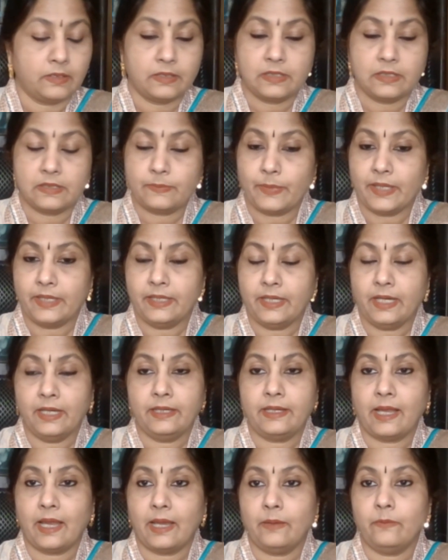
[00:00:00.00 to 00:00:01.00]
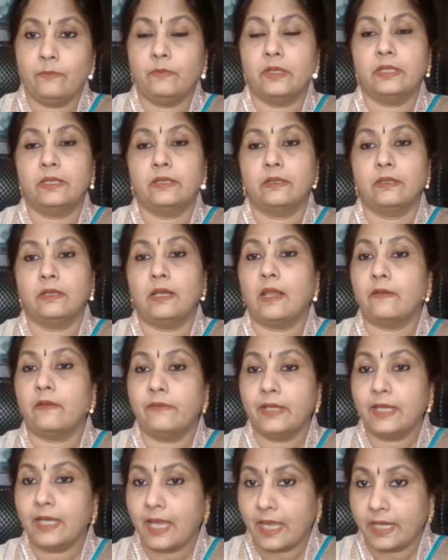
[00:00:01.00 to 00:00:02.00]
spending time with
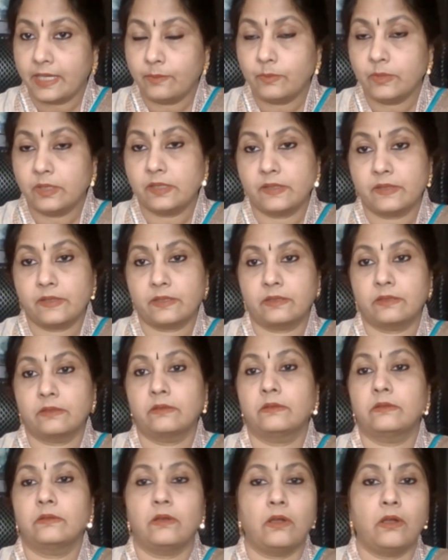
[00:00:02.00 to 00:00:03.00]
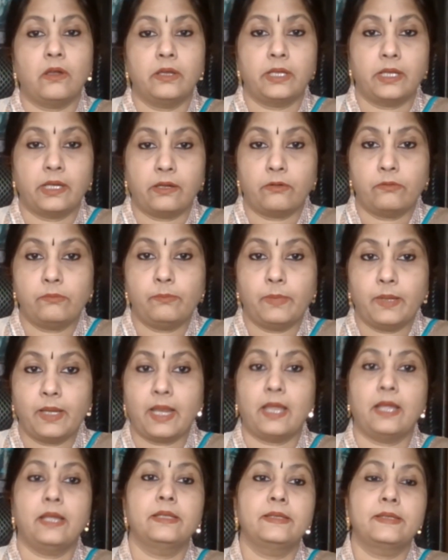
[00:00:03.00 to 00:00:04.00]
loving animals or around
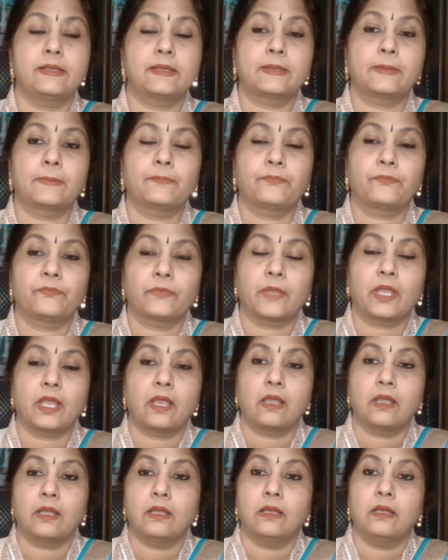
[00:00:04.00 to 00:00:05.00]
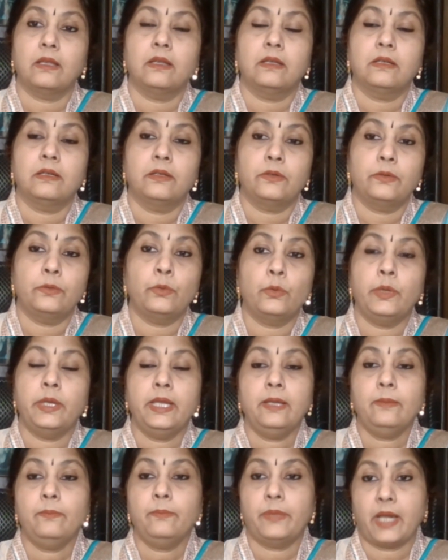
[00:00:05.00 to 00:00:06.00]
plants,
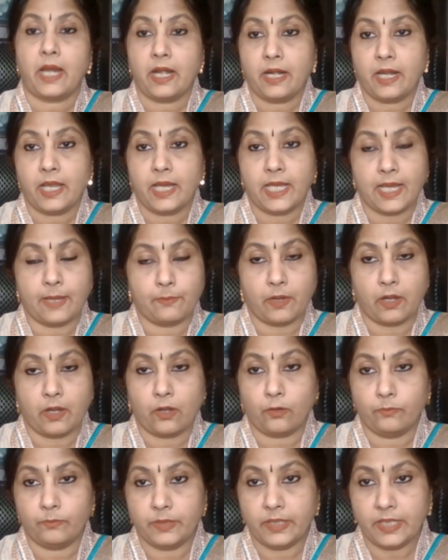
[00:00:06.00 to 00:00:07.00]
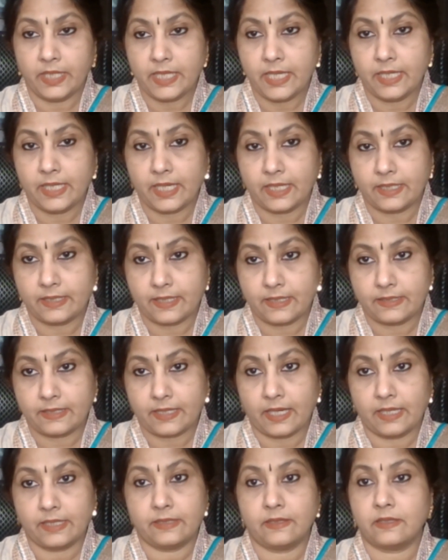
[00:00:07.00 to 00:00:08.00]
doing pranayama or breathing
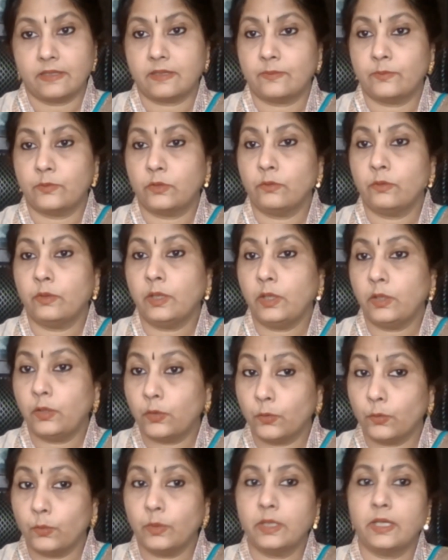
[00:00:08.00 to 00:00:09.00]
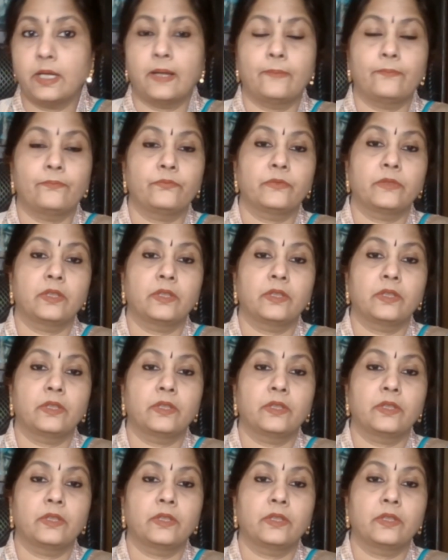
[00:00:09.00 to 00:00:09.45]
exercises, doing yoga,